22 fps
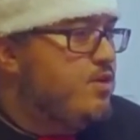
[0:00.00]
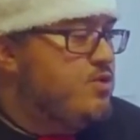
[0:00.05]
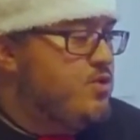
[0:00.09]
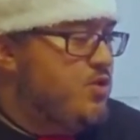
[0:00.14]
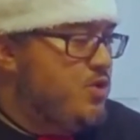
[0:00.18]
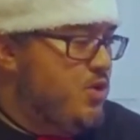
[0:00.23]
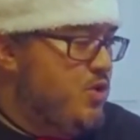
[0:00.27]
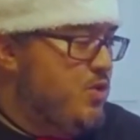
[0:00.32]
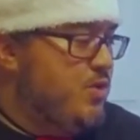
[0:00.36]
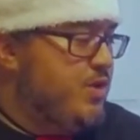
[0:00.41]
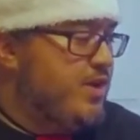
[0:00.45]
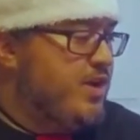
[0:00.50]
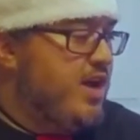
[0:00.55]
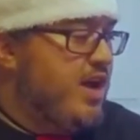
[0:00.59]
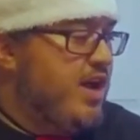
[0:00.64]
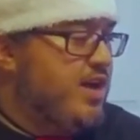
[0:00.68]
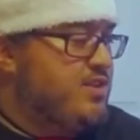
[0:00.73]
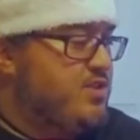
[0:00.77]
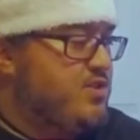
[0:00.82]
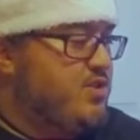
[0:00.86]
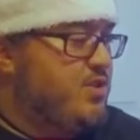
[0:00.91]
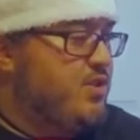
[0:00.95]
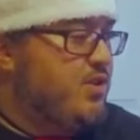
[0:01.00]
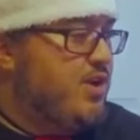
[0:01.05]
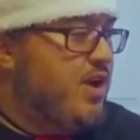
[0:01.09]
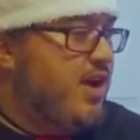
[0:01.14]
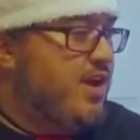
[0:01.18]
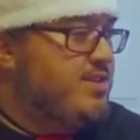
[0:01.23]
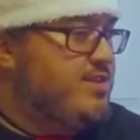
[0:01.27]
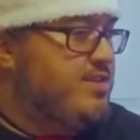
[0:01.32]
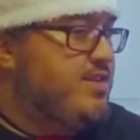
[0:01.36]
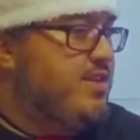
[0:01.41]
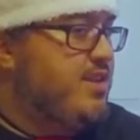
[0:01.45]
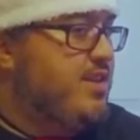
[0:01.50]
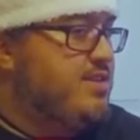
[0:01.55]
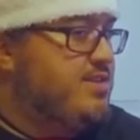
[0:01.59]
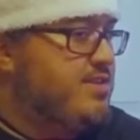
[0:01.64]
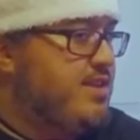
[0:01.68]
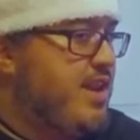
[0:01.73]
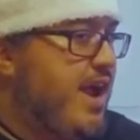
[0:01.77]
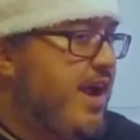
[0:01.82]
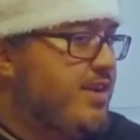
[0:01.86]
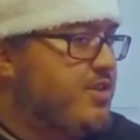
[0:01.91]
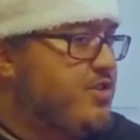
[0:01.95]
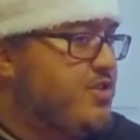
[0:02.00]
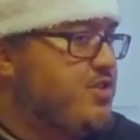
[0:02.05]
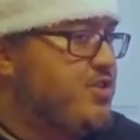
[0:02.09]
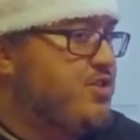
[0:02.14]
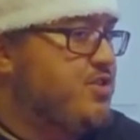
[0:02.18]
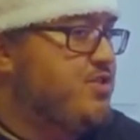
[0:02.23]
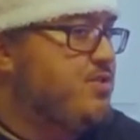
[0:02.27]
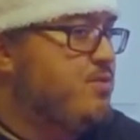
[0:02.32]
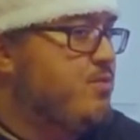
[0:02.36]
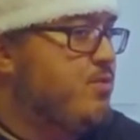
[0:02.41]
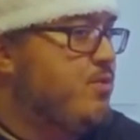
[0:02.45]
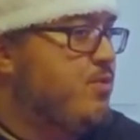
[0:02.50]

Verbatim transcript: So you would constitute Constantine as an exorcism